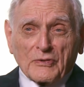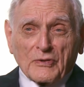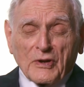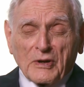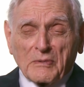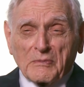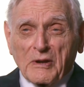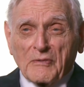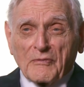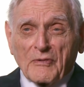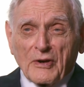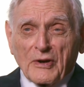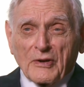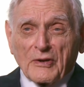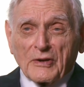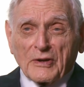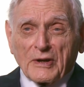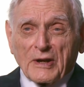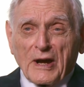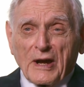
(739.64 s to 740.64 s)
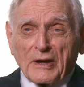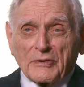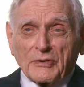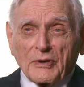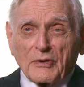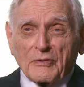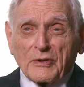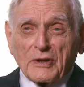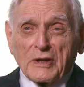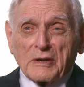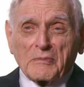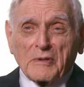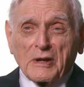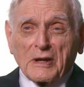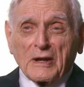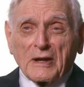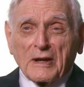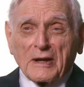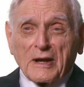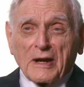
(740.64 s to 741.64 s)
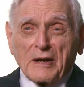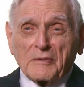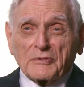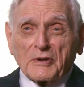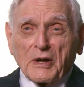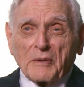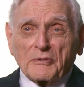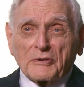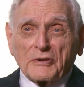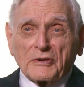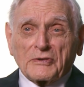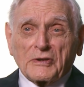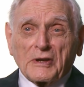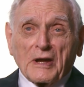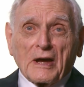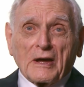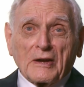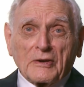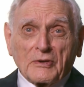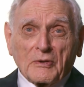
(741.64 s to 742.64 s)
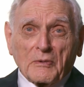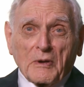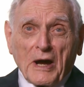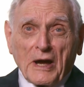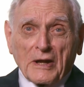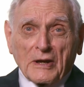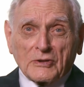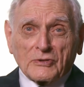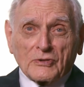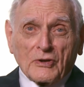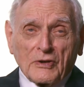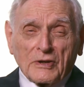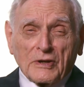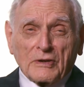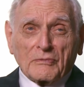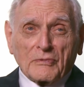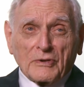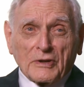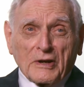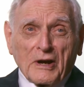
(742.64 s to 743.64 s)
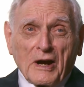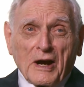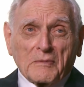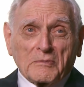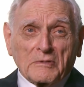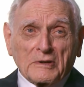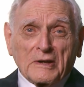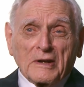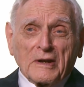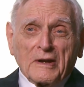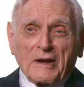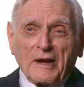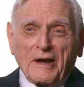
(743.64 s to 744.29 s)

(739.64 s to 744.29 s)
is going to be a very good cathode, he immediately comes up and says, yeah, and you've got to join it with carbon.